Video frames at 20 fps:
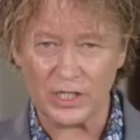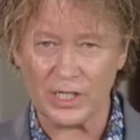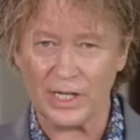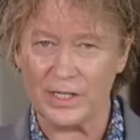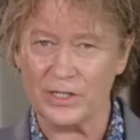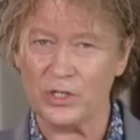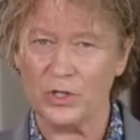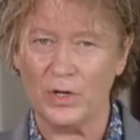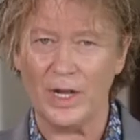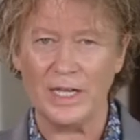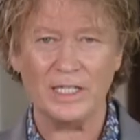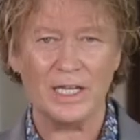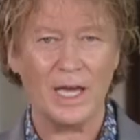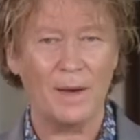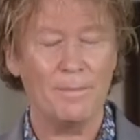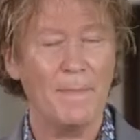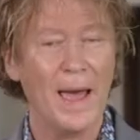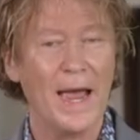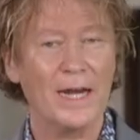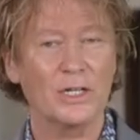So let's
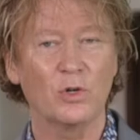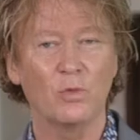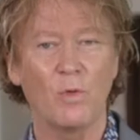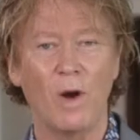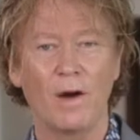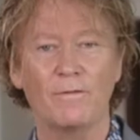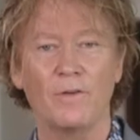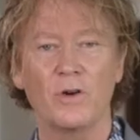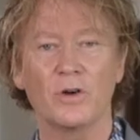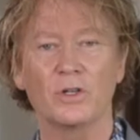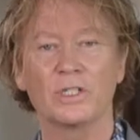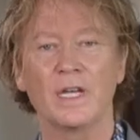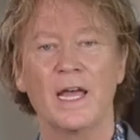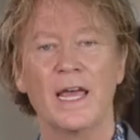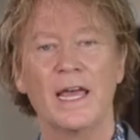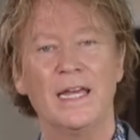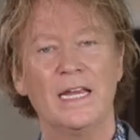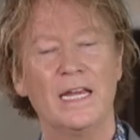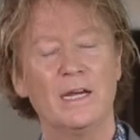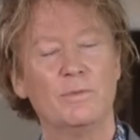come back to our verse,
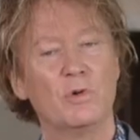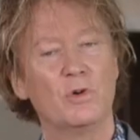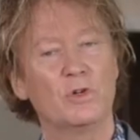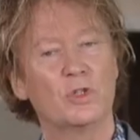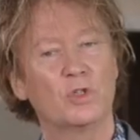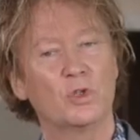Hebrews